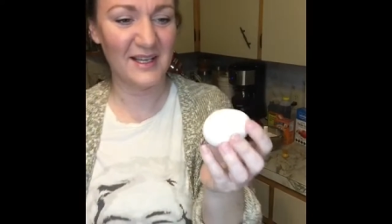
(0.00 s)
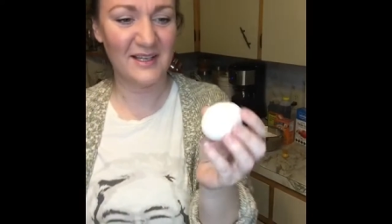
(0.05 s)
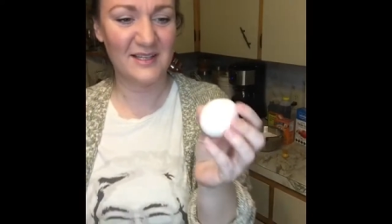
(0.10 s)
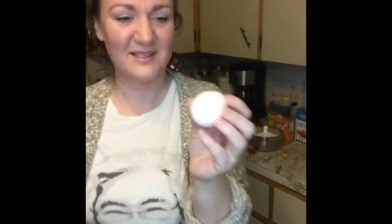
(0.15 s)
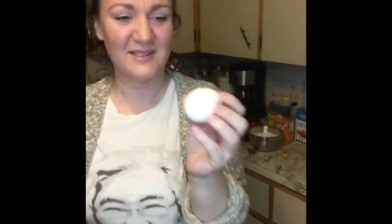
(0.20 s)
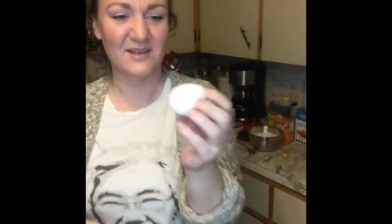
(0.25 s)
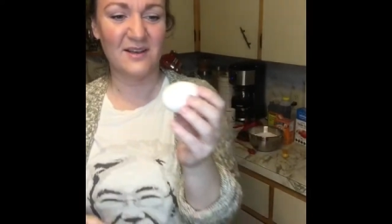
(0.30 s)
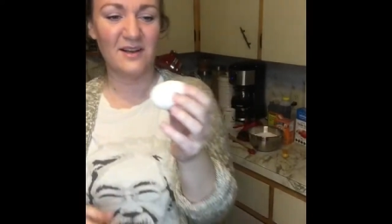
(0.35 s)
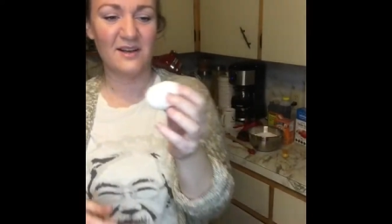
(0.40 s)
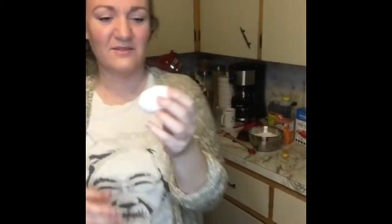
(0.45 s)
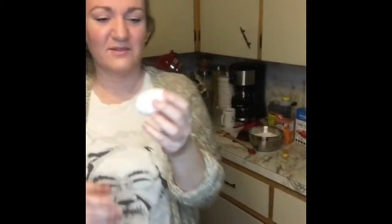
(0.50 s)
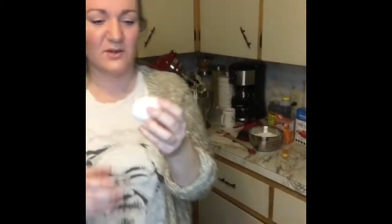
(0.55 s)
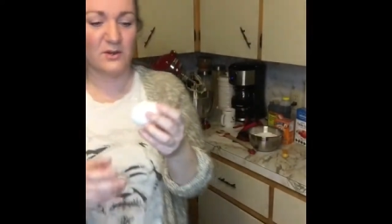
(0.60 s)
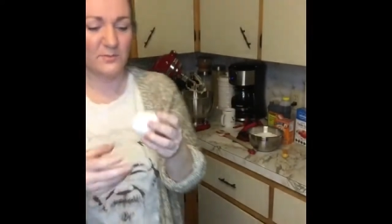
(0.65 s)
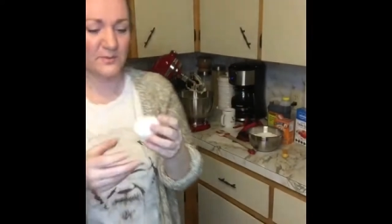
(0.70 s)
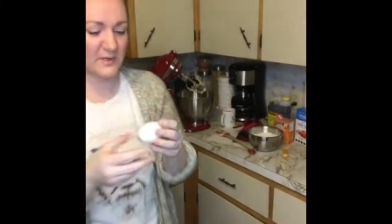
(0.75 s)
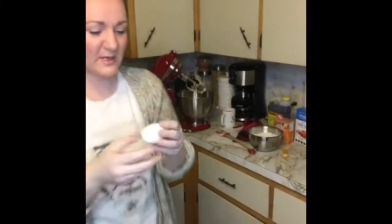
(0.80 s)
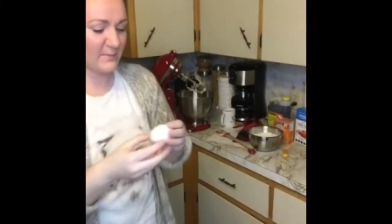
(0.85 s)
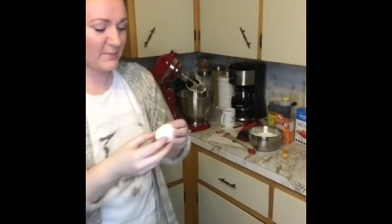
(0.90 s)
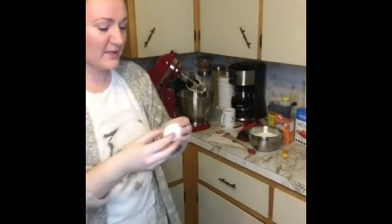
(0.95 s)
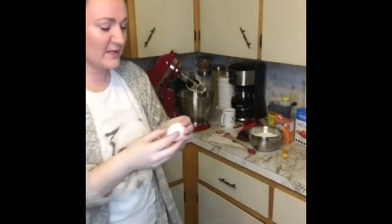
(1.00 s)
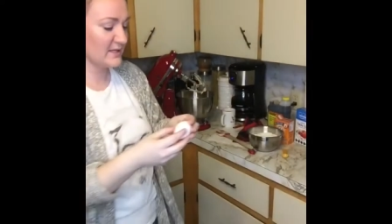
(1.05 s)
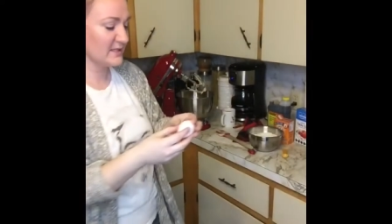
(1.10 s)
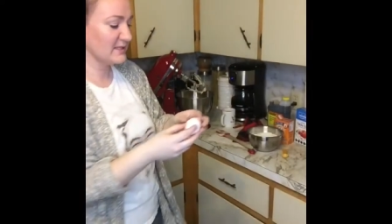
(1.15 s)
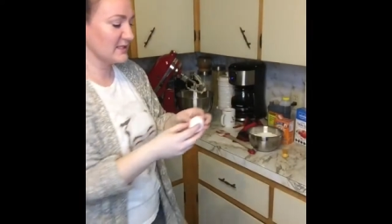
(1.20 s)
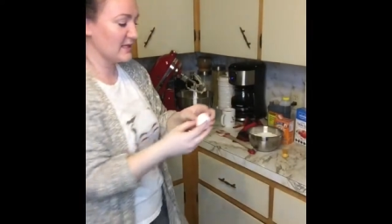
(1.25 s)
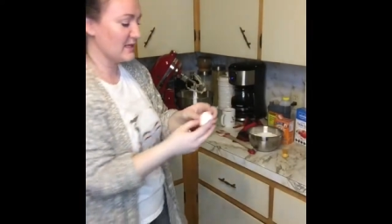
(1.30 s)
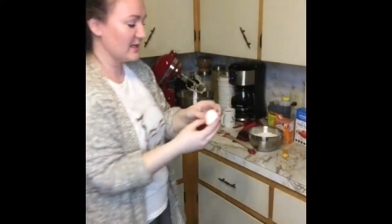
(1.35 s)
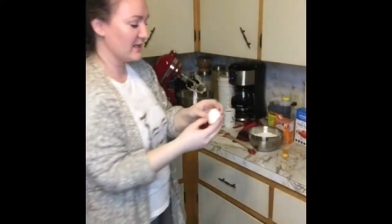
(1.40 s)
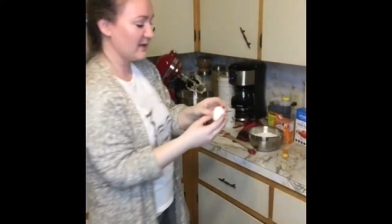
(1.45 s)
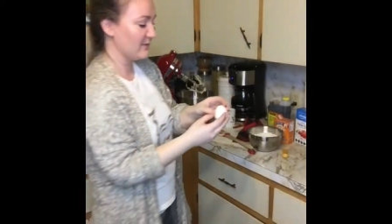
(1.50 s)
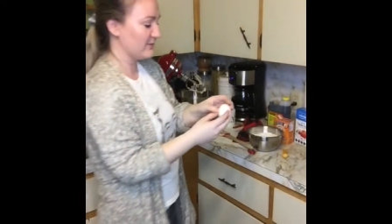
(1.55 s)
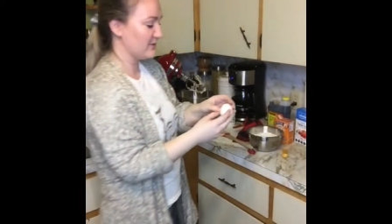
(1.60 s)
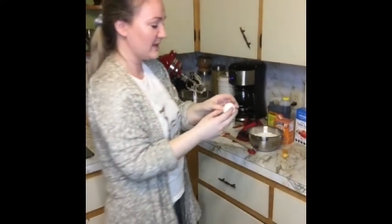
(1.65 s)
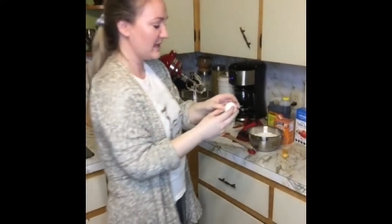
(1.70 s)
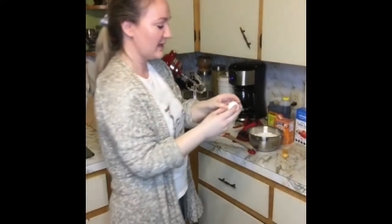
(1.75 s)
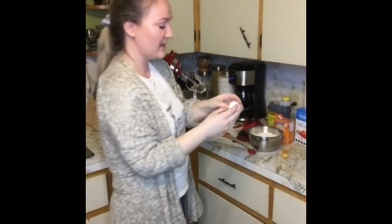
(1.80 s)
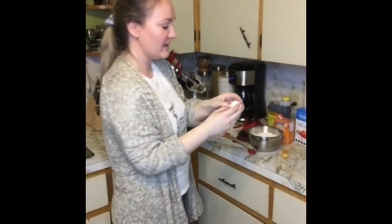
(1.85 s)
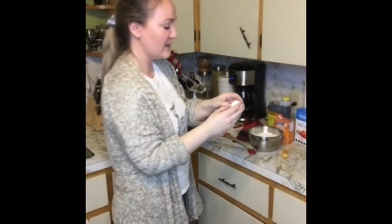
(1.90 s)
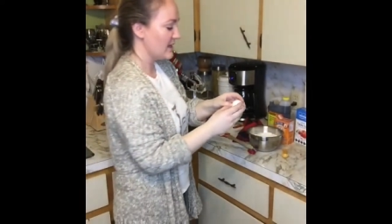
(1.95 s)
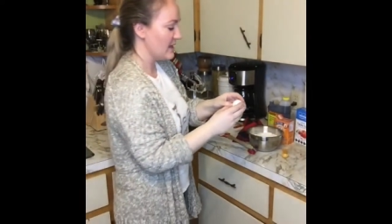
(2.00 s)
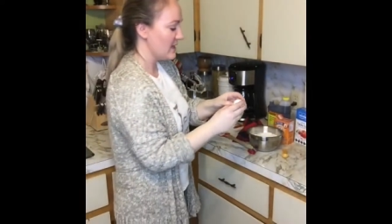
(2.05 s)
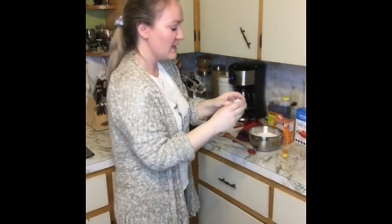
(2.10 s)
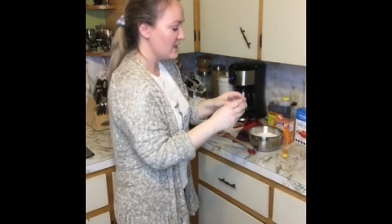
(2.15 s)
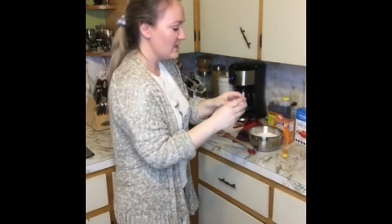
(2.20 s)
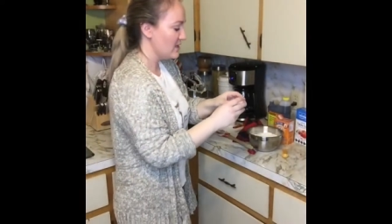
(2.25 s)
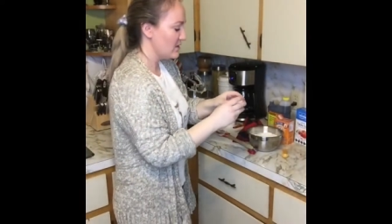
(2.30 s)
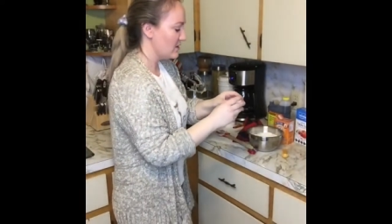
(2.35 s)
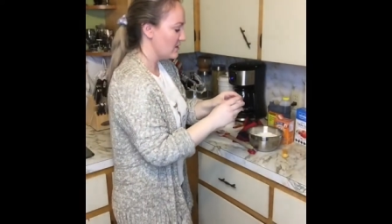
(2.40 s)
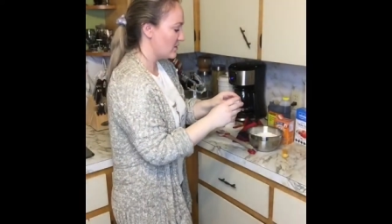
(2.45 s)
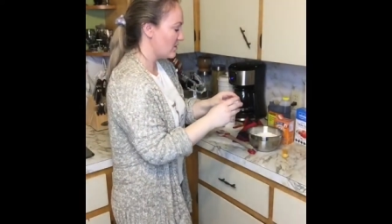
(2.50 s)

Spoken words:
It's not even open yet, but it's enough that you can